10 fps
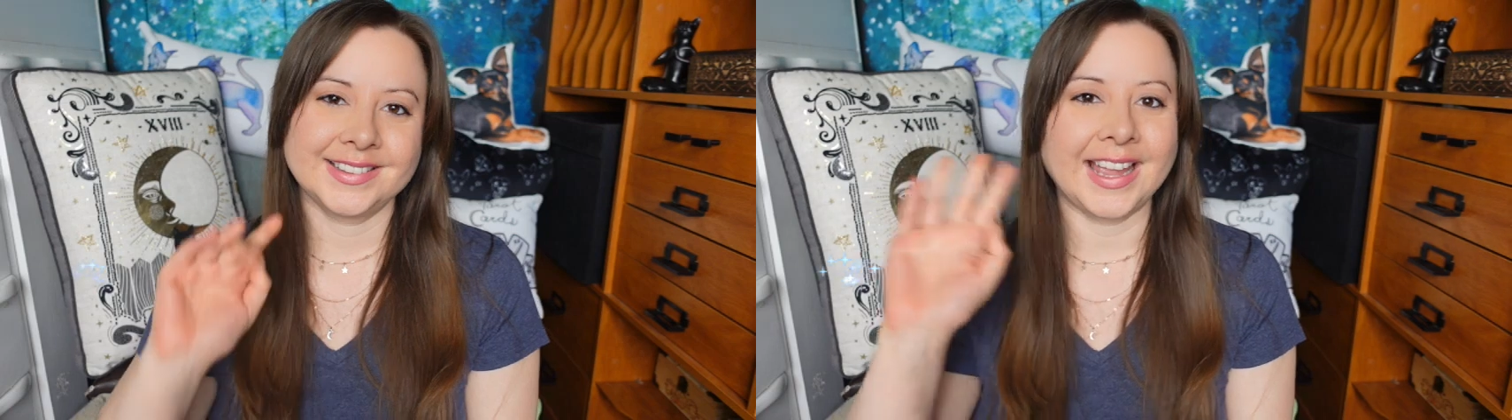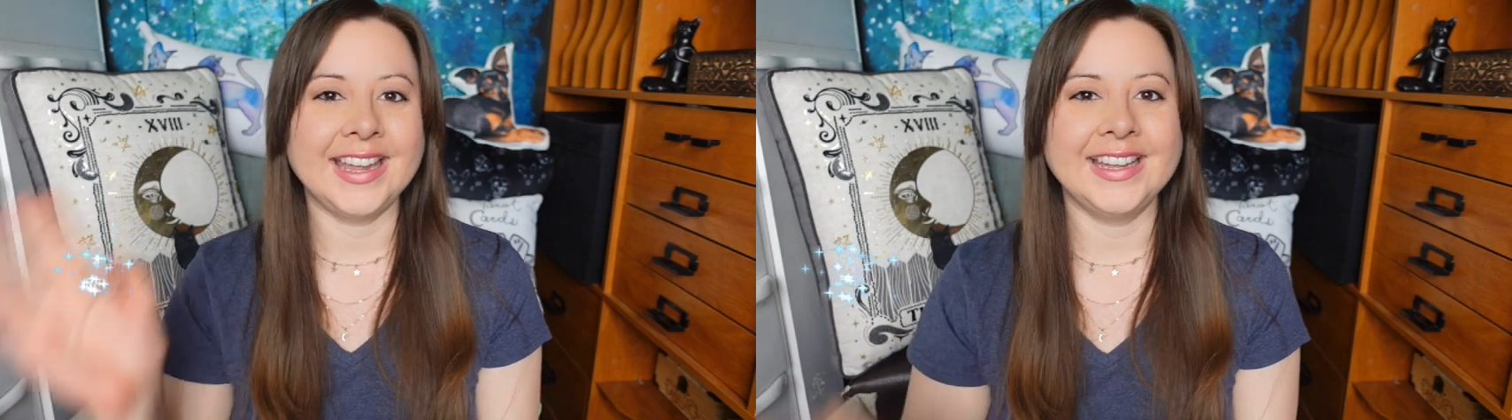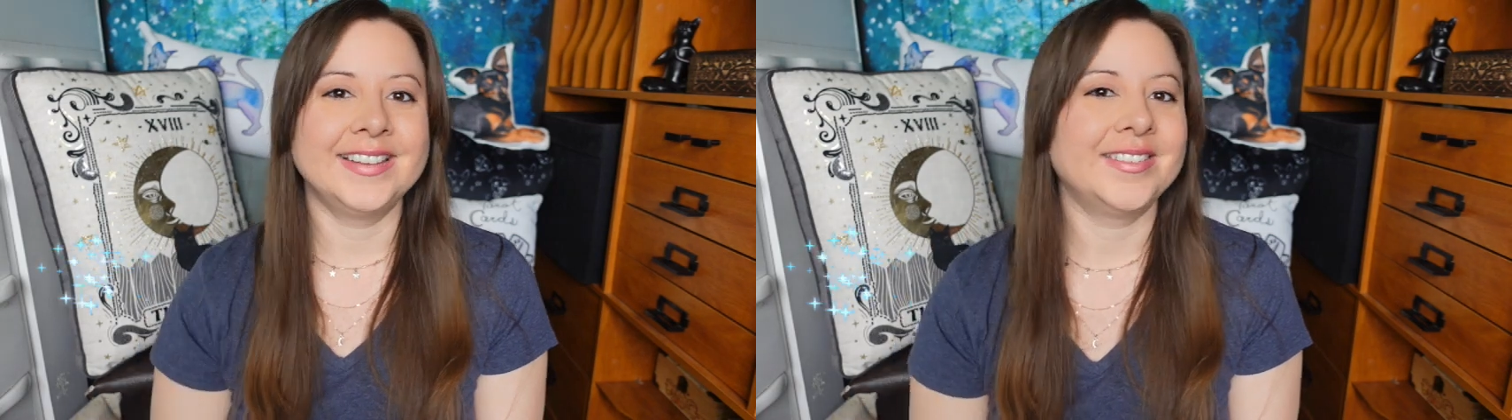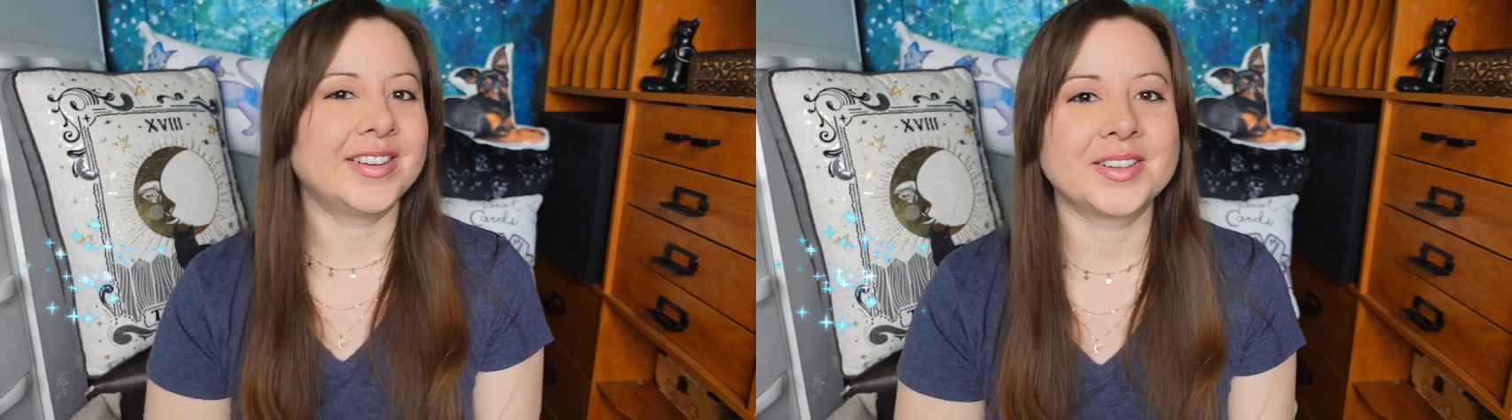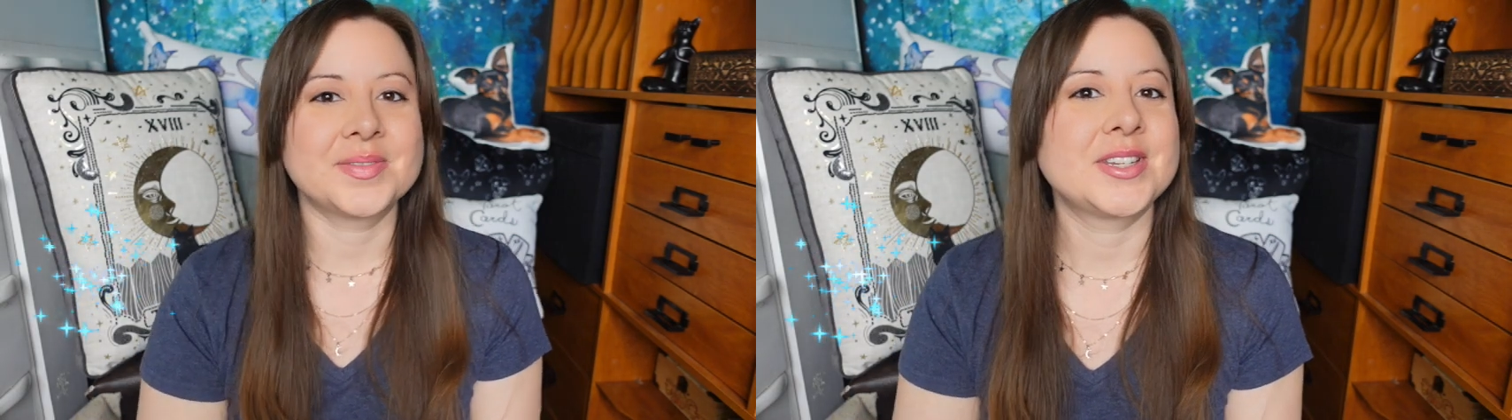Hey,
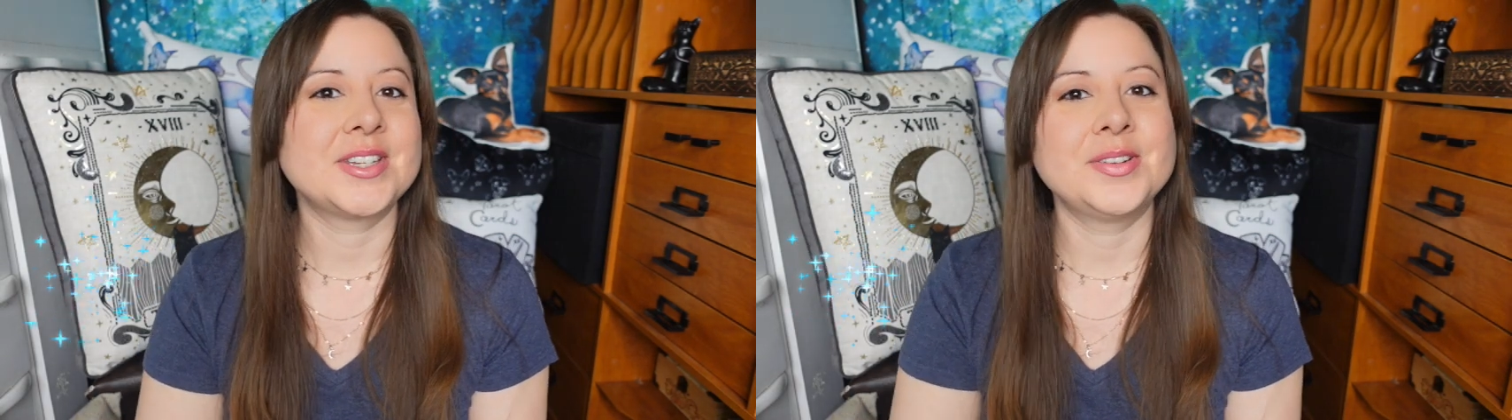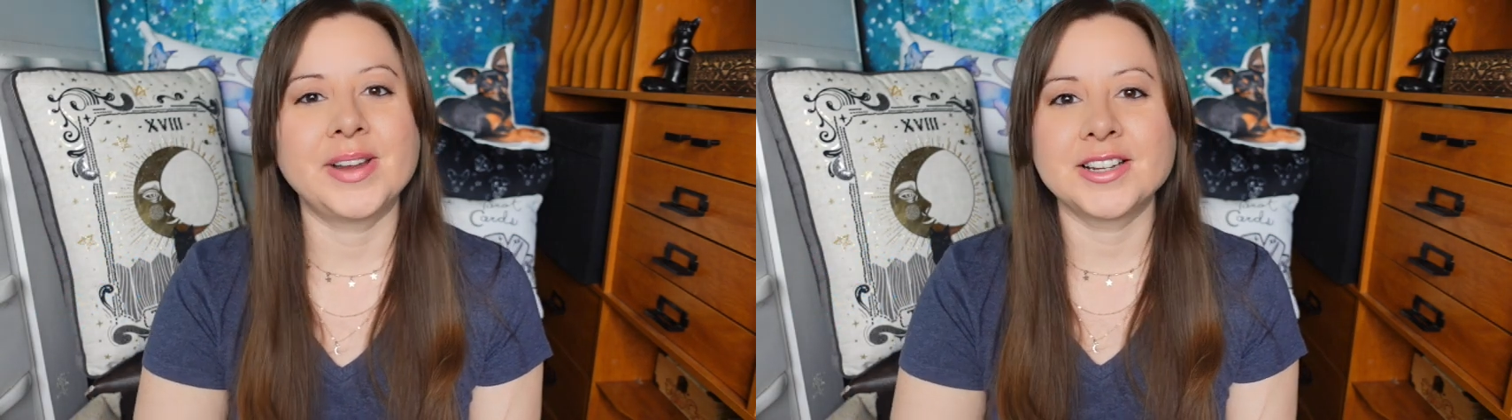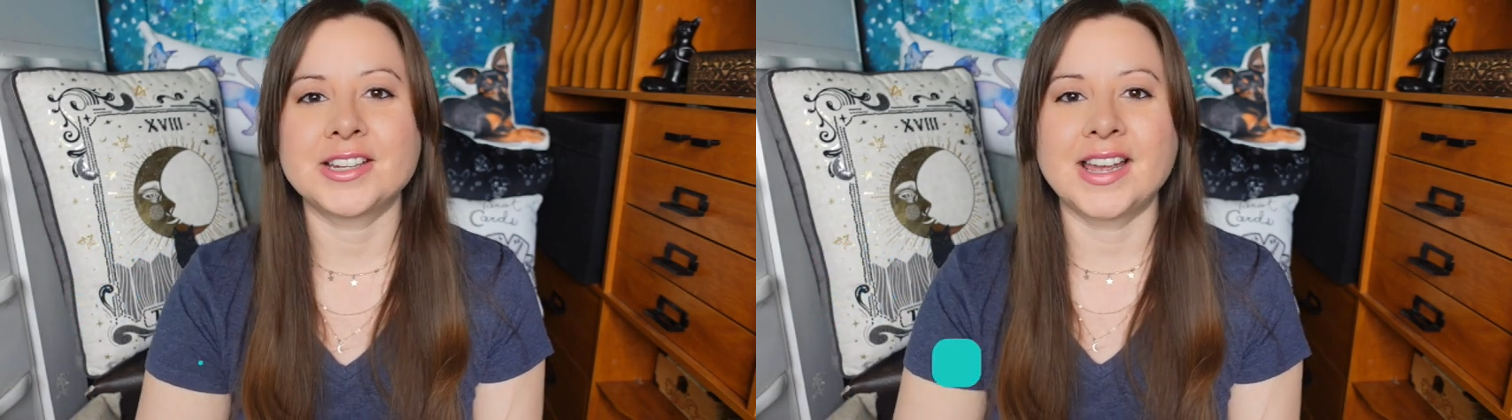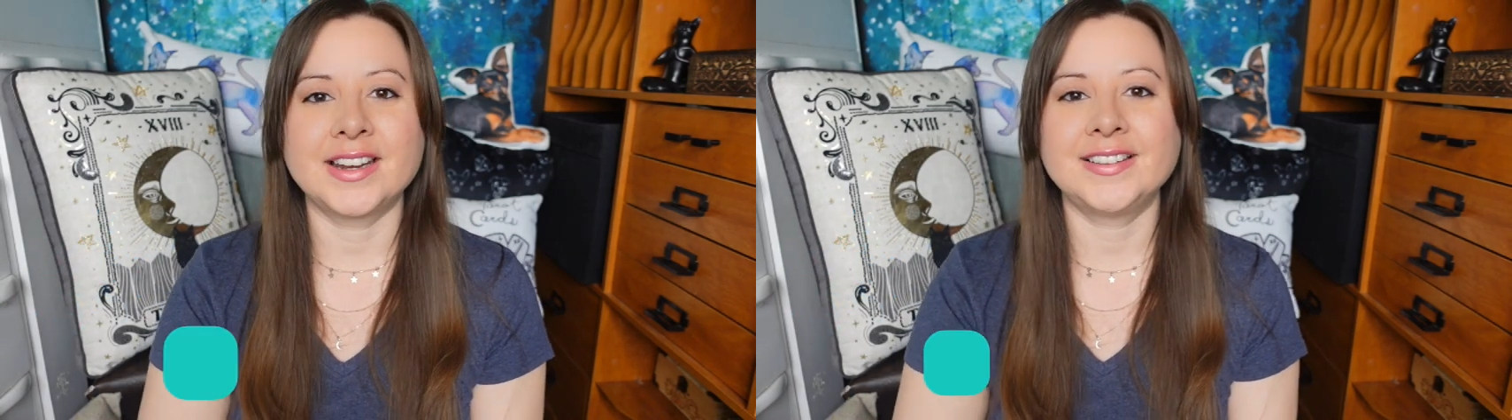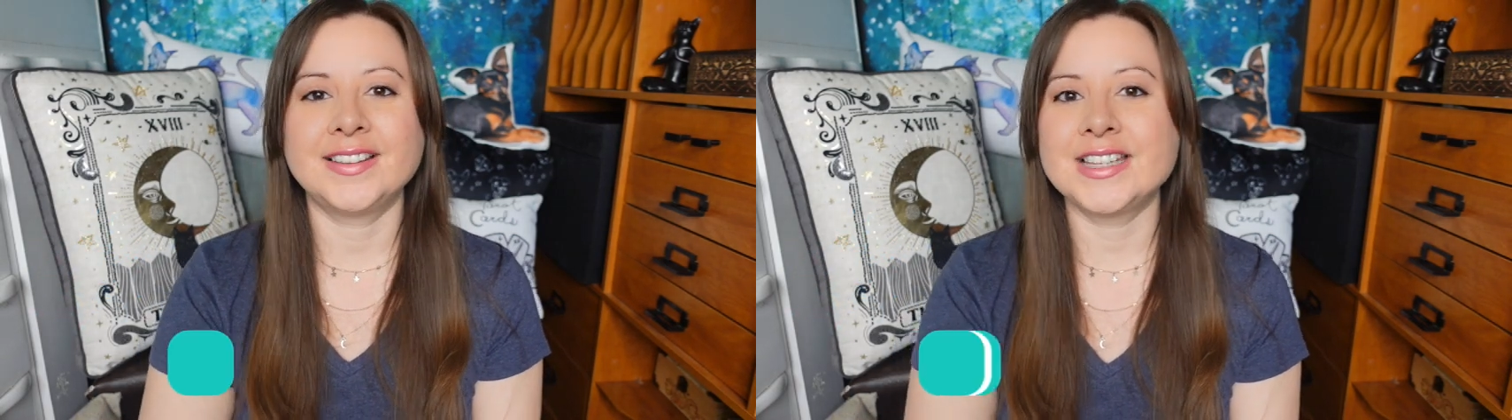welcome to my channel.